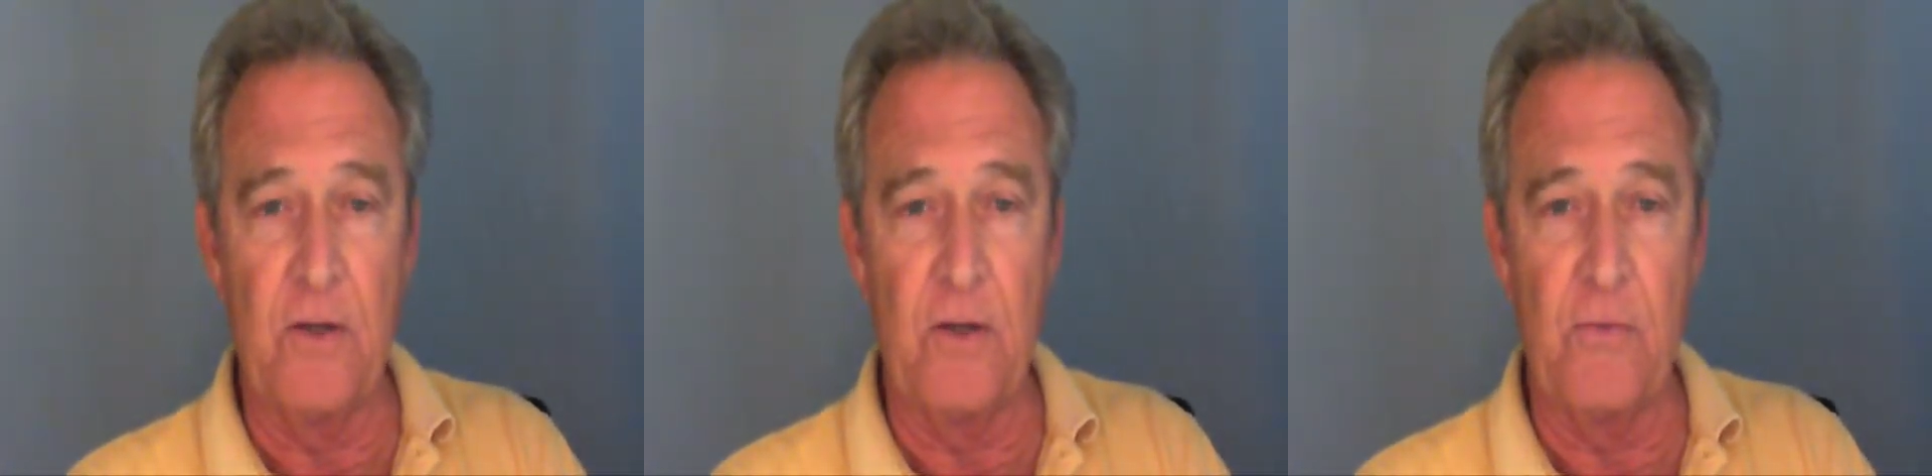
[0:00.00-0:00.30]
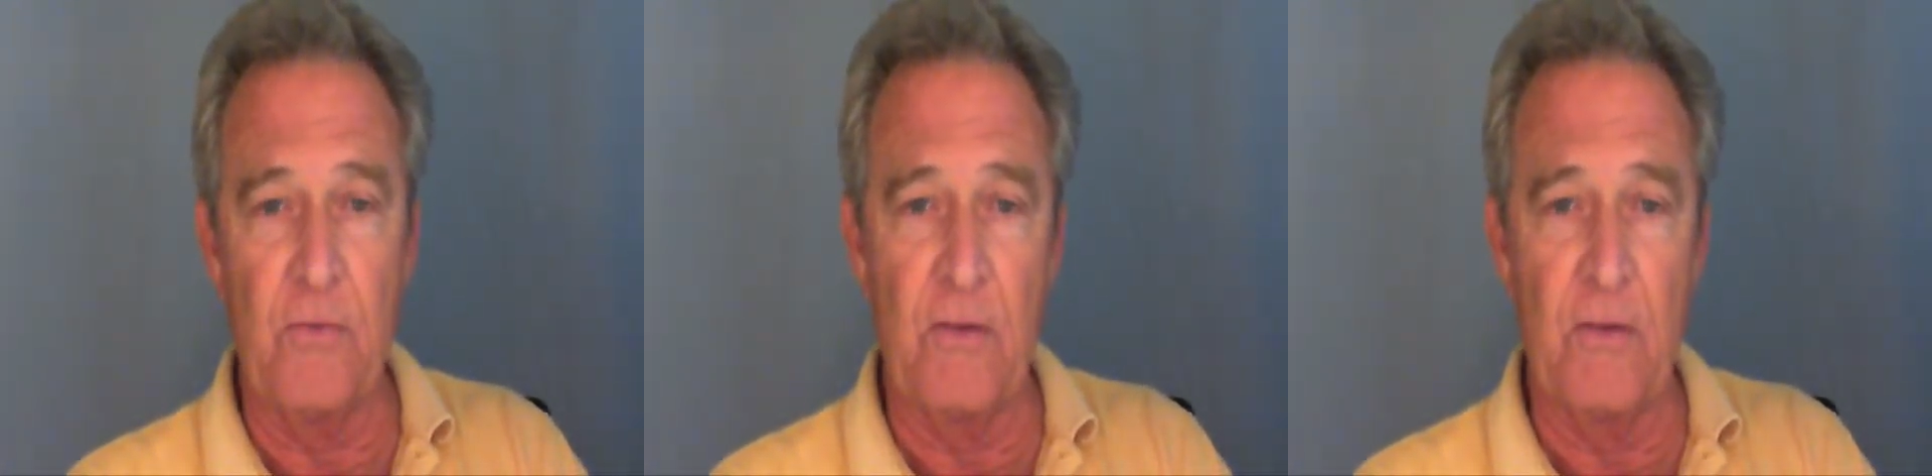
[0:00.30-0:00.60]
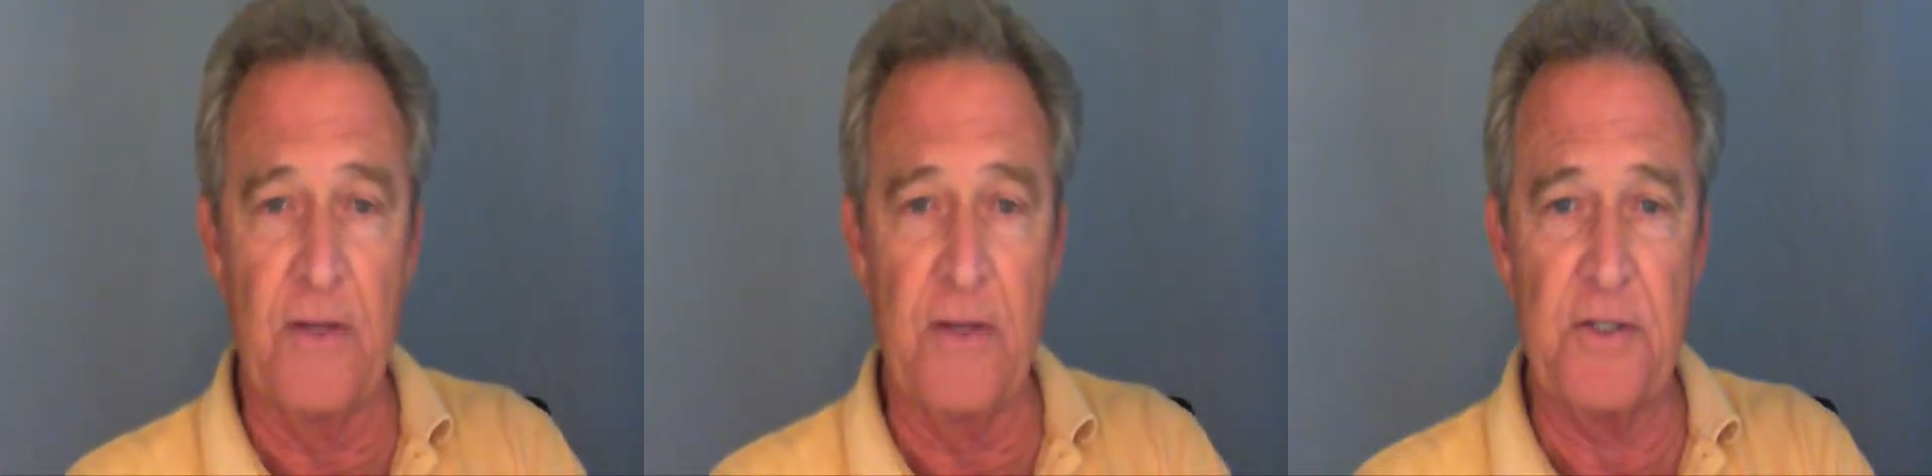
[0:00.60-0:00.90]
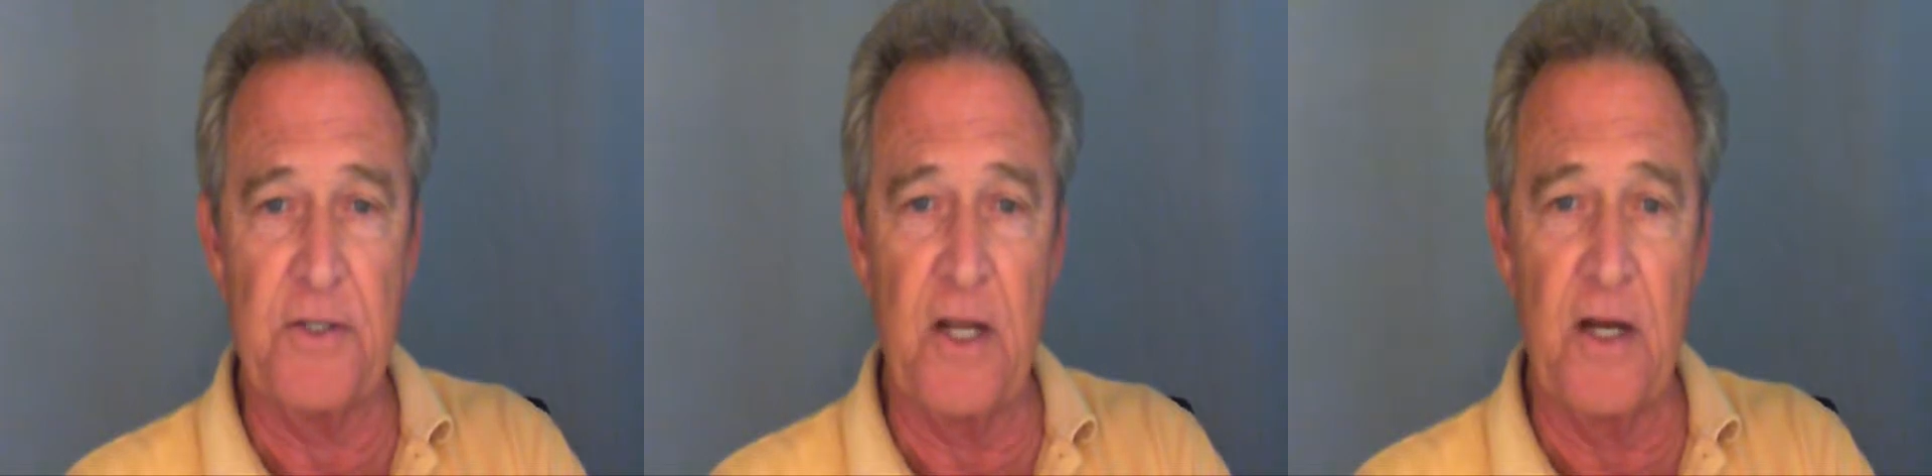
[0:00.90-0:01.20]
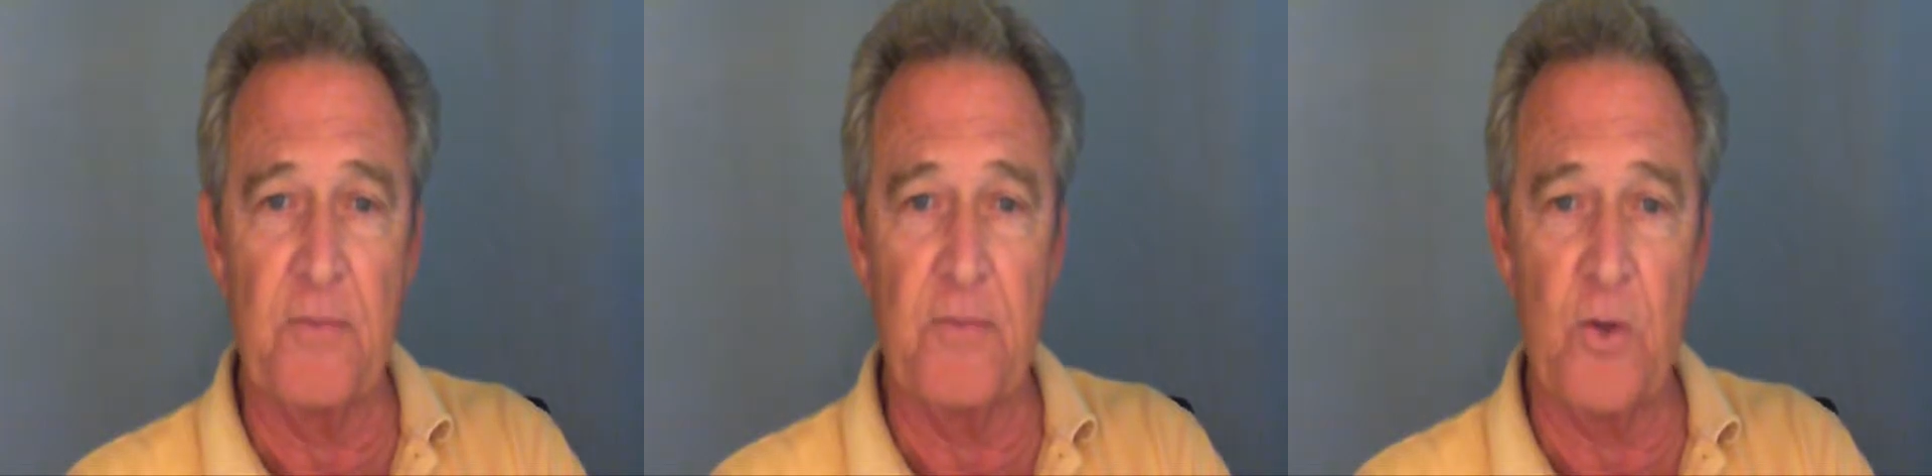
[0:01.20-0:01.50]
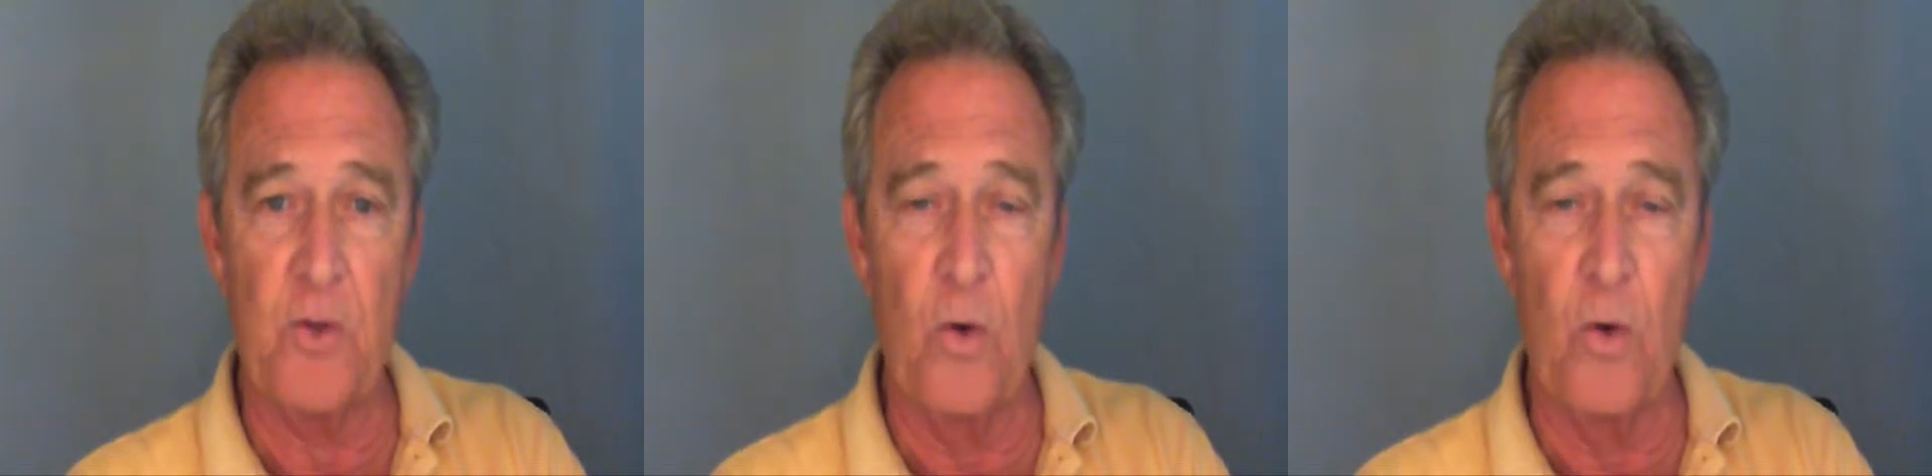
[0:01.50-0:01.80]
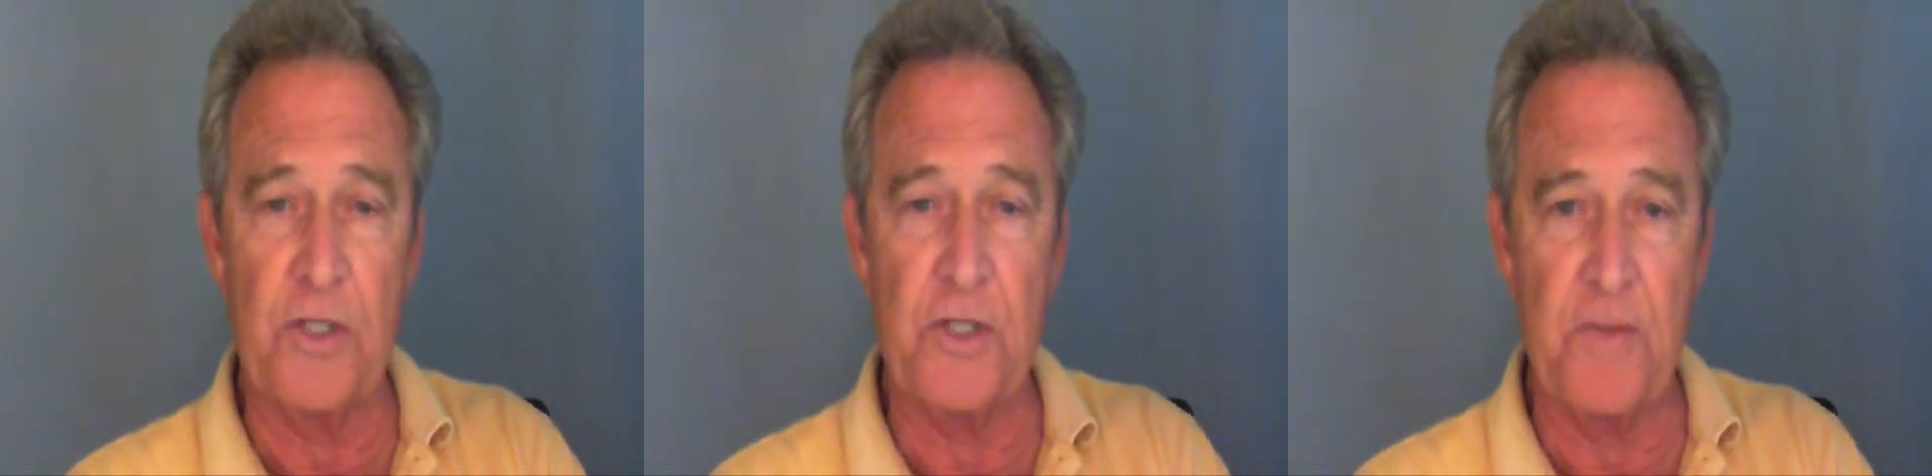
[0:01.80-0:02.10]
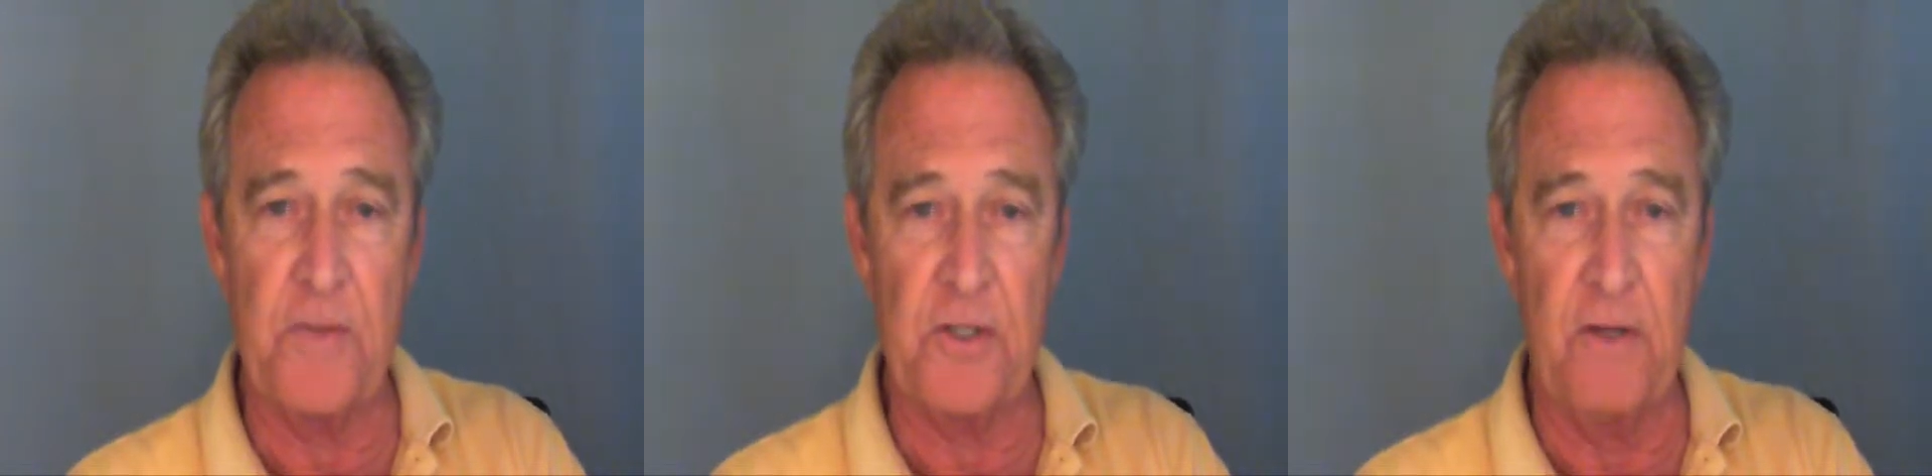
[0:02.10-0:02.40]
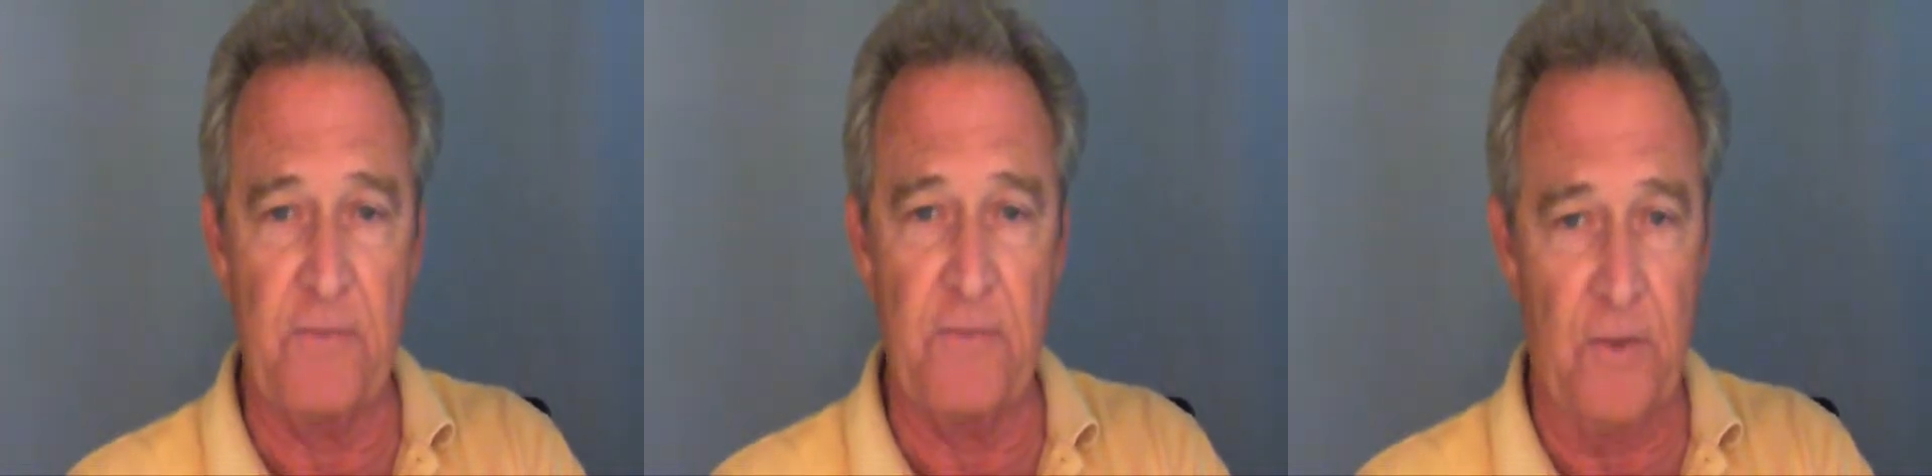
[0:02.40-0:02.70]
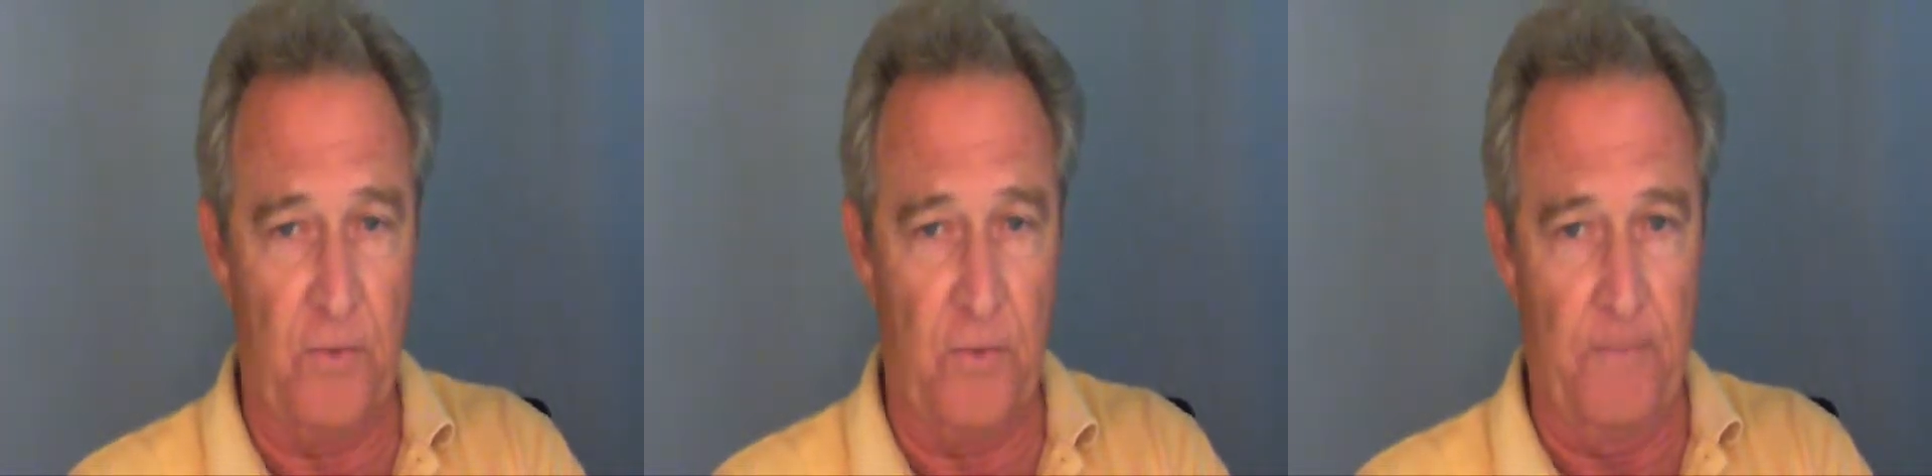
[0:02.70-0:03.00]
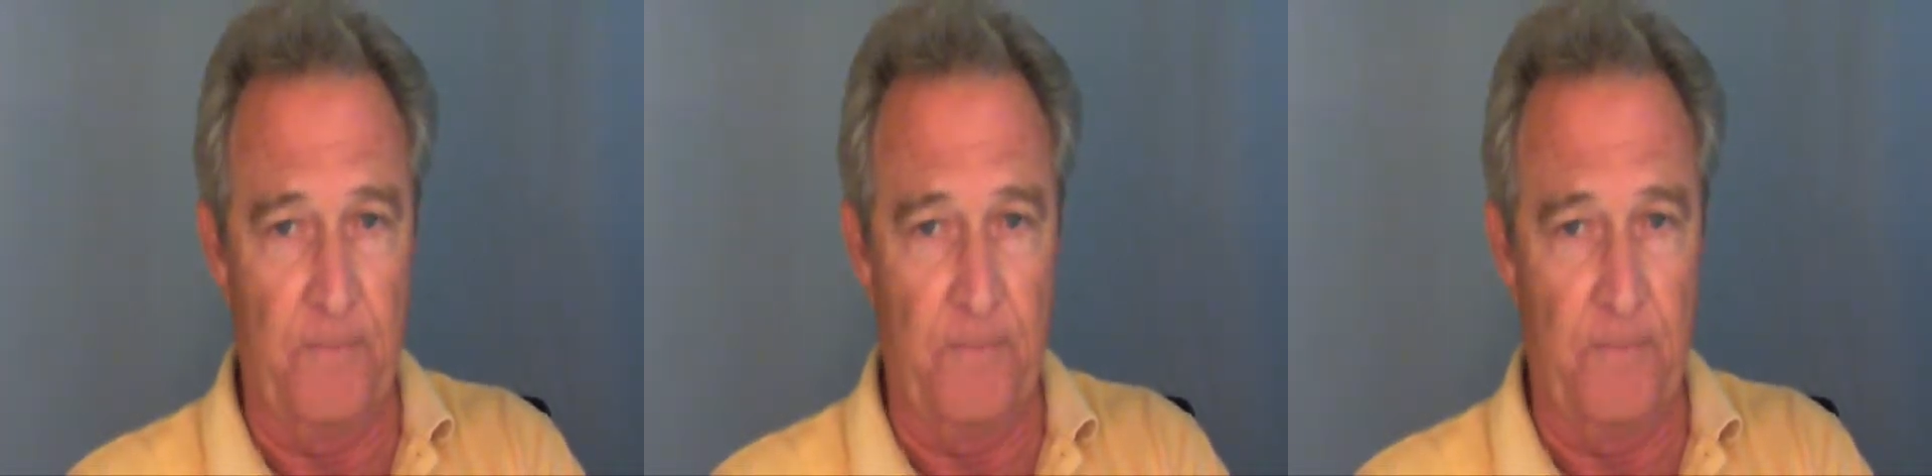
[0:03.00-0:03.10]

go through all the things to set it up so it works especially for you.